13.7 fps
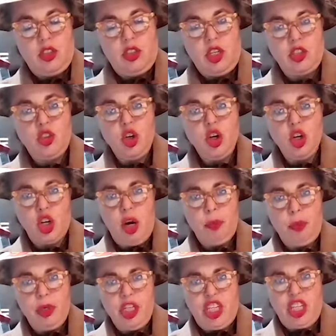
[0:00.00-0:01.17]
Does your
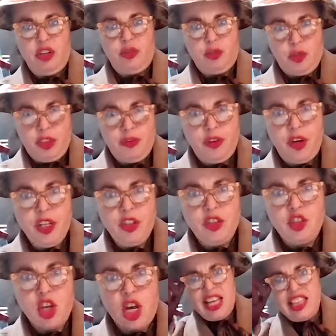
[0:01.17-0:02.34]
company give
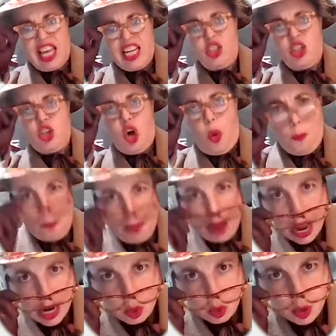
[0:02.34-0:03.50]
refunds? I'd like to go
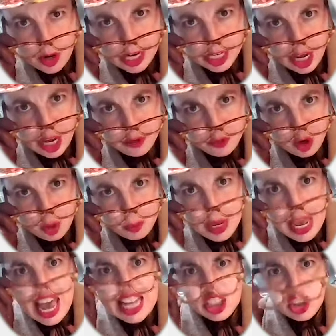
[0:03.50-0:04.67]
back where I came from
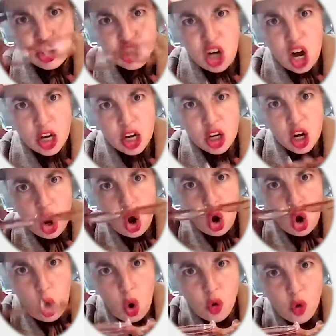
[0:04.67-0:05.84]
and start
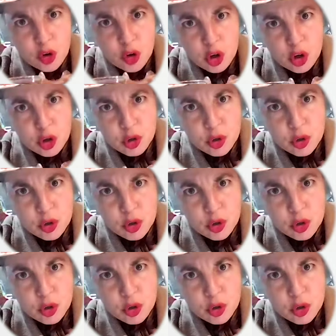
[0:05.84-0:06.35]
over.